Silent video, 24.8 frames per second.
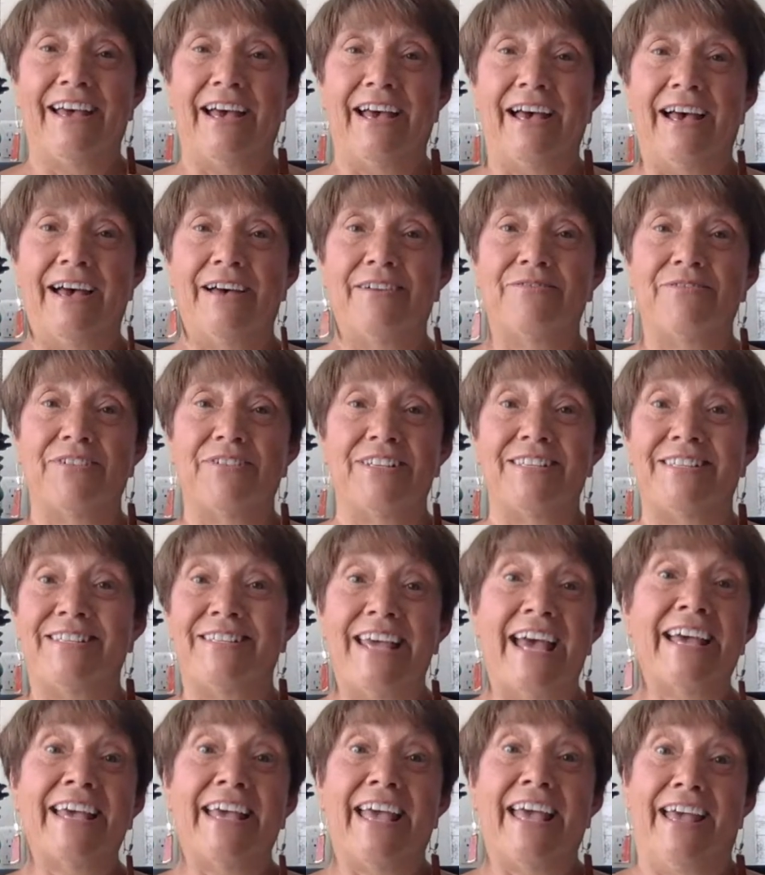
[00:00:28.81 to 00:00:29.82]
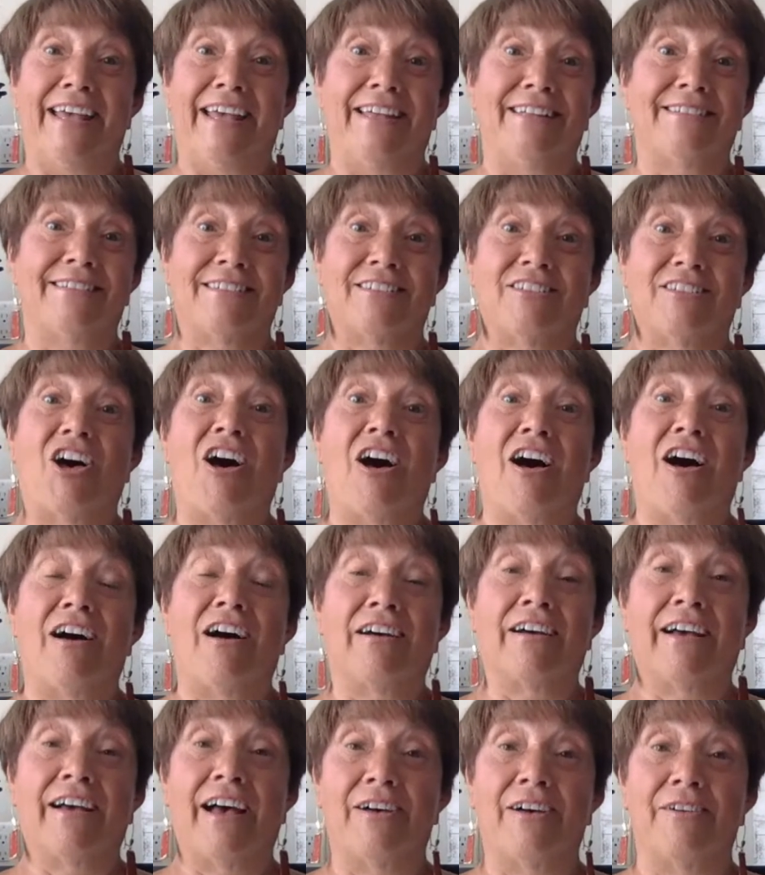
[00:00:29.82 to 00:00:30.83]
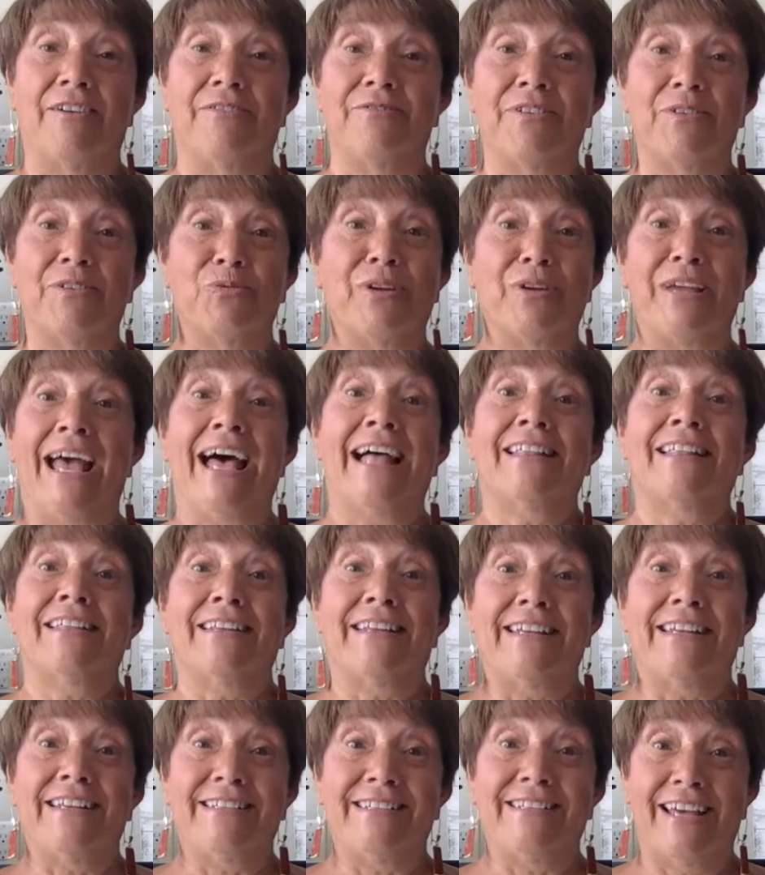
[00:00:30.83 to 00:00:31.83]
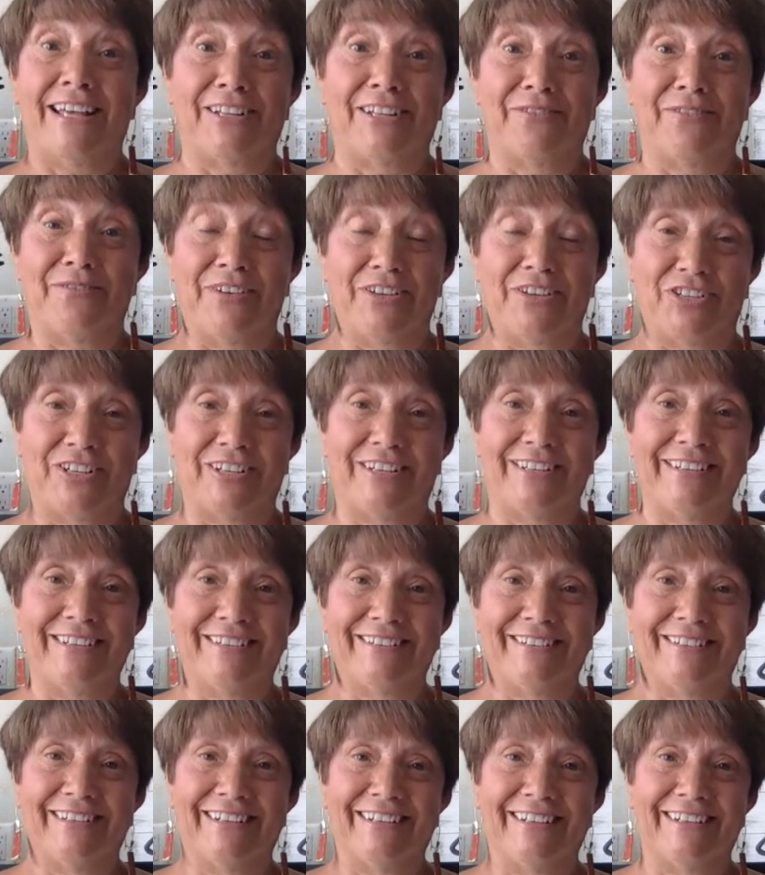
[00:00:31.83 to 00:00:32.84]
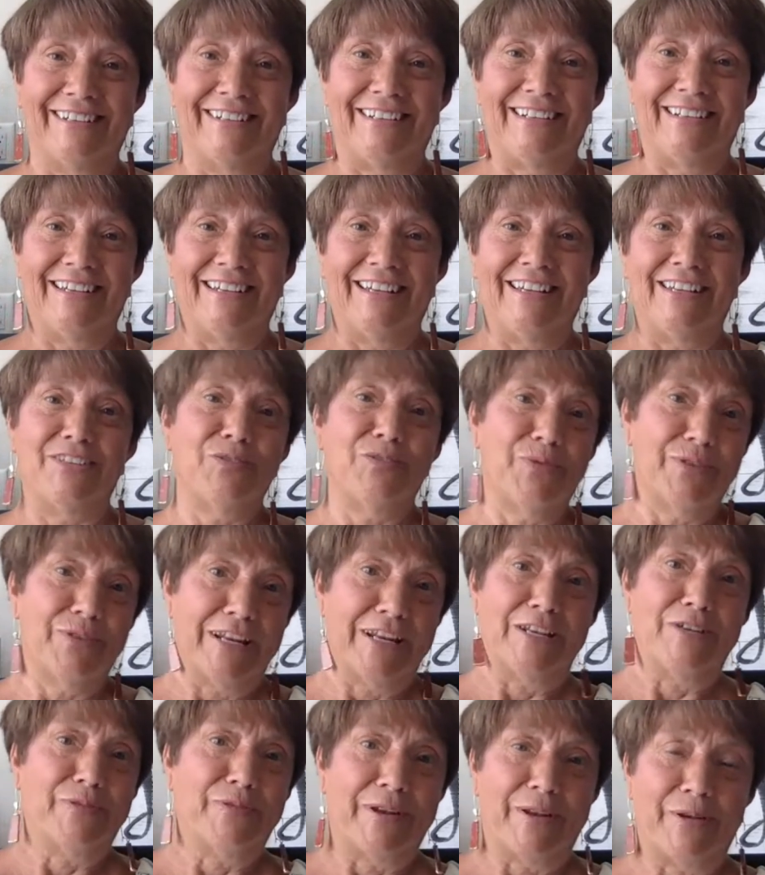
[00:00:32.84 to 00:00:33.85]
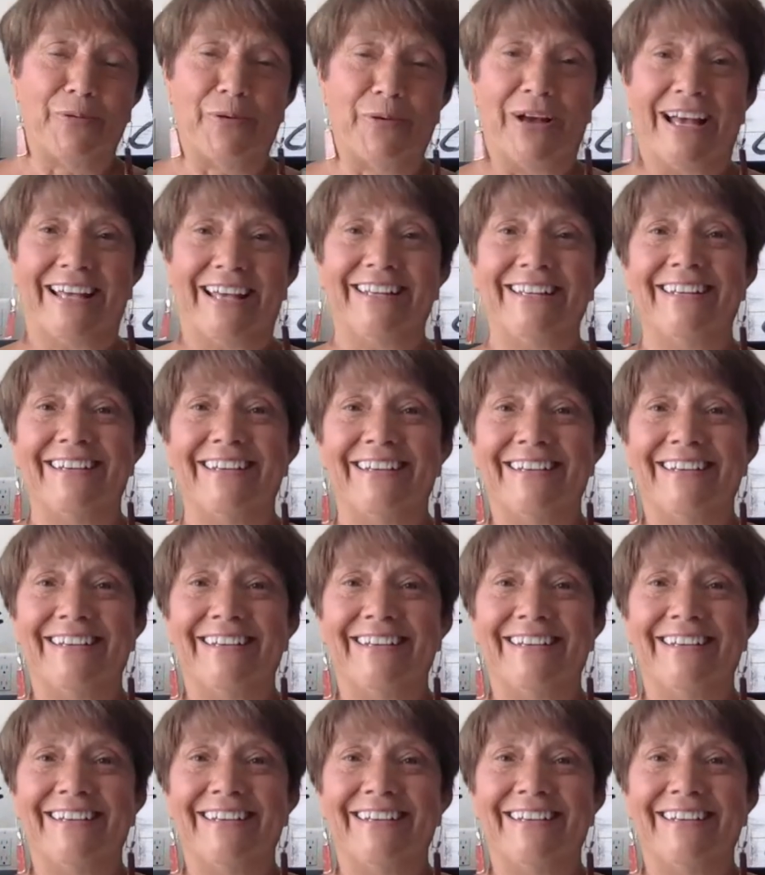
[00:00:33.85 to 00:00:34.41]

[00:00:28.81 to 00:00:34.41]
of decades long of reality television in 2021,